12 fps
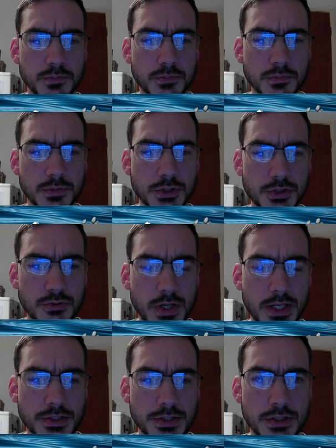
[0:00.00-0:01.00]

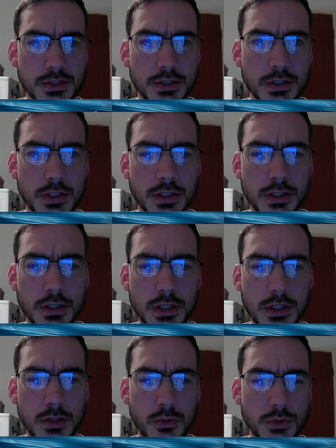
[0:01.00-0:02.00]
stress
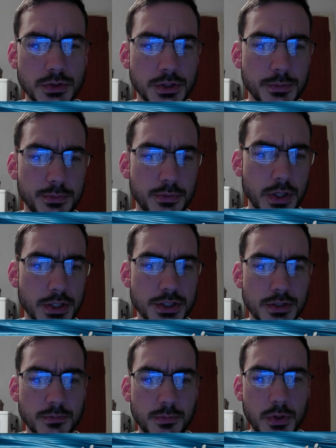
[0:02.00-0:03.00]
or
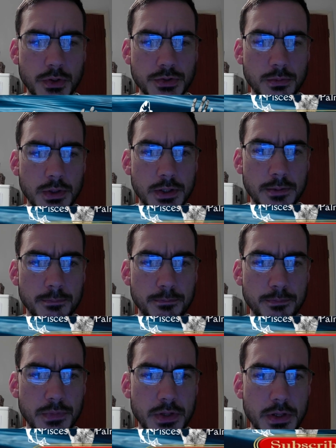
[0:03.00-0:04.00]
depression possibly,
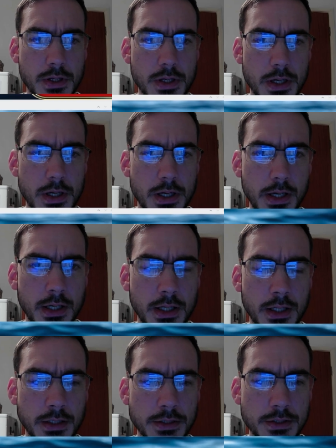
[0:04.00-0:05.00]

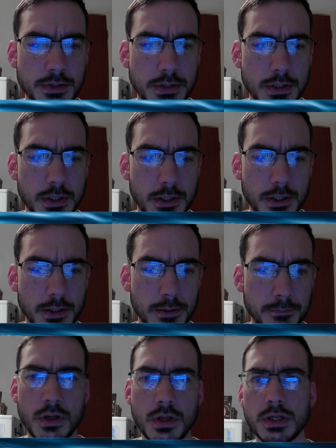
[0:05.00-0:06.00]
and
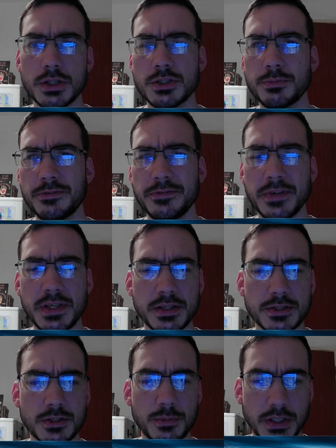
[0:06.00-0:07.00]
some fear,
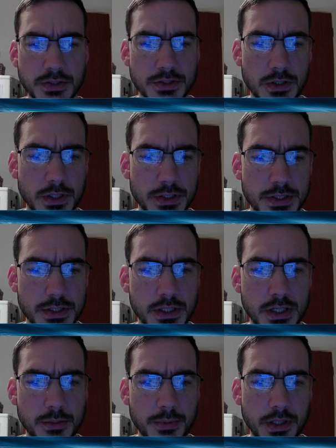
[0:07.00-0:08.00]
some anxiety
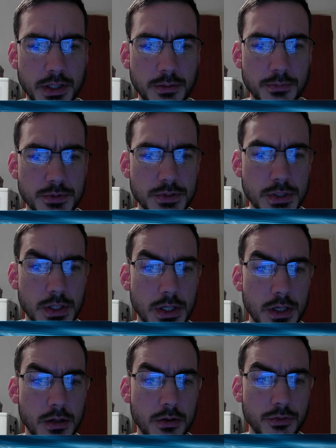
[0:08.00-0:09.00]
there perhaps.
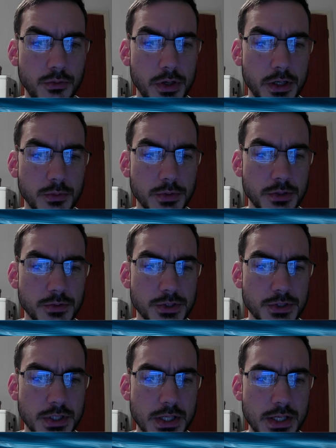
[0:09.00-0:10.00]
On the right hand we don't
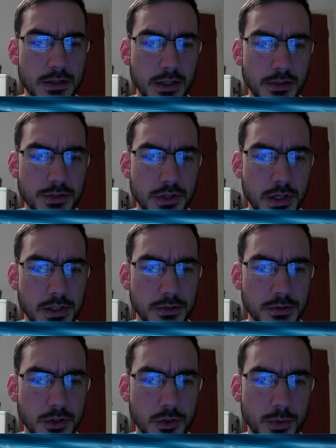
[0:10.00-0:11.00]
see that chaining
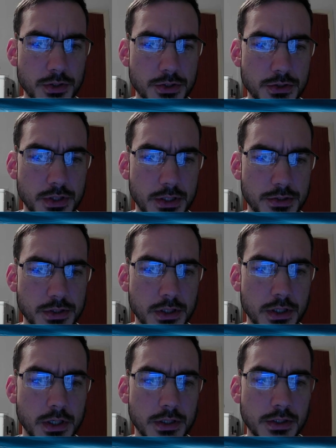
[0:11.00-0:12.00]
so much, so that's
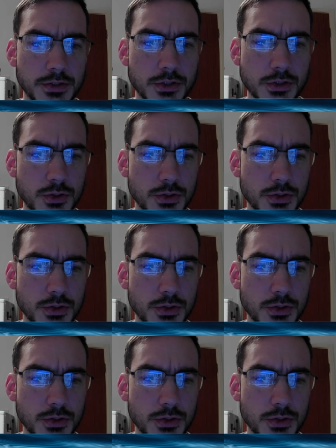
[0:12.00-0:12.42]
a good